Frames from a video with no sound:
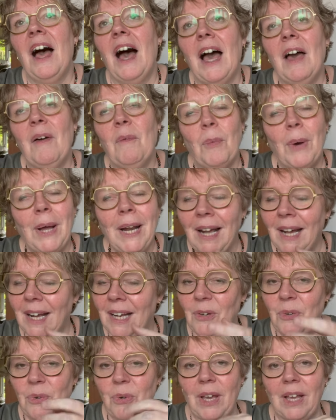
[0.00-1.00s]
when I
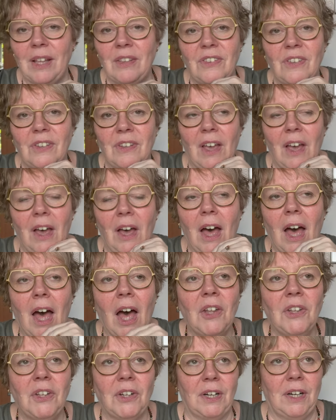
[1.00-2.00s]
look at
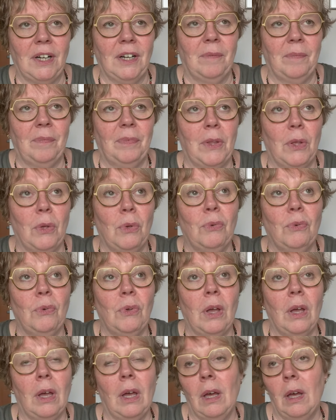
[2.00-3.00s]
other
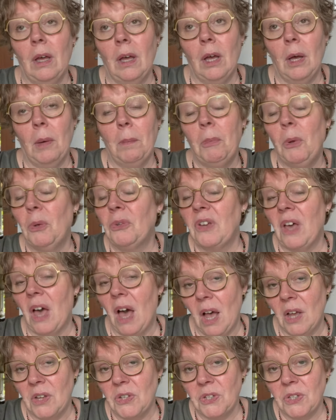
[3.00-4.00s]

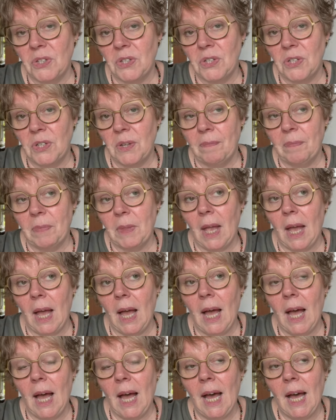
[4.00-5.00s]
podcasts,
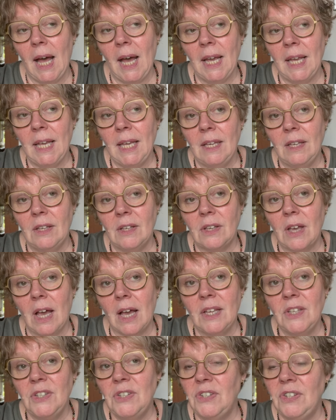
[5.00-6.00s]
I
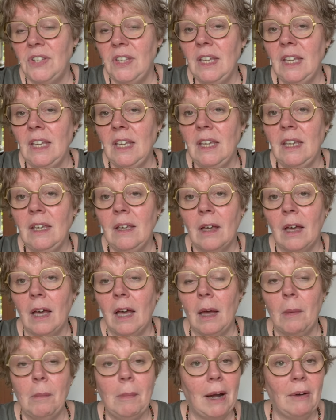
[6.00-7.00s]
see
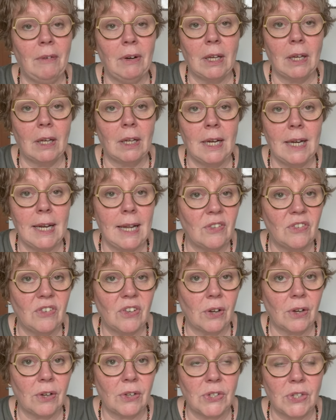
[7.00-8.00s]
American
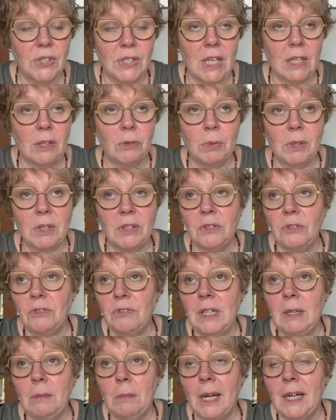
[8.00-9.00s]
knitters knit with the
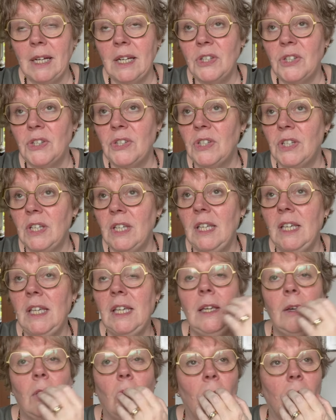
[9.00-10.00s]
3 by the
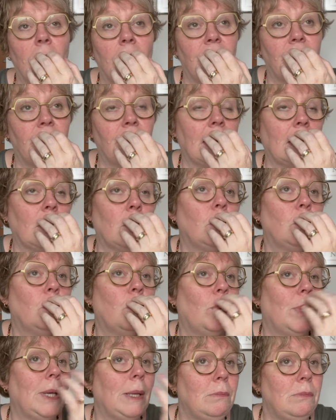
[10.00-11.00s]
Sea or Freckled
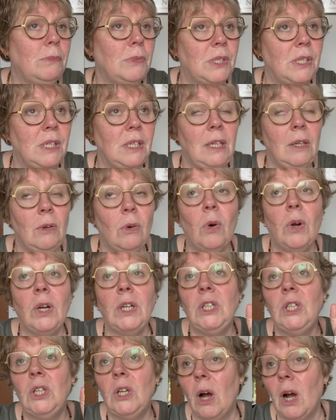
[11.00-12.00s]
Whimsy or
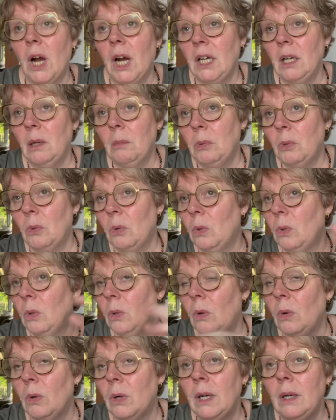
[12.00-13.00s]
Yarnable
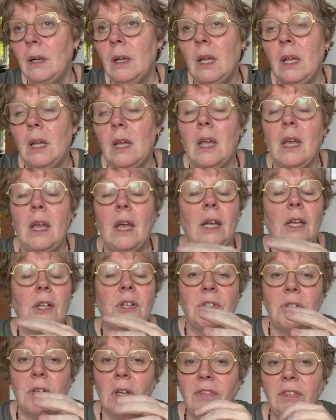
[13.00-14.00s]
or
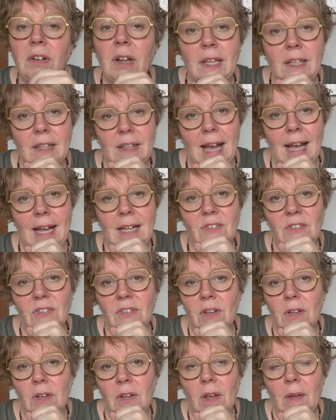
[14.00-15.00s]
stuff like that.
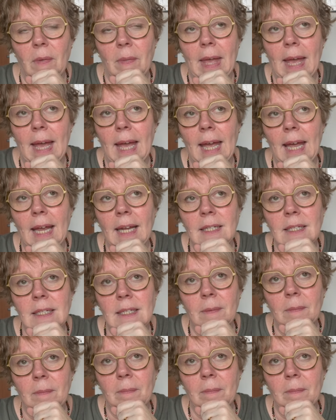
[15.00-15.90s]
And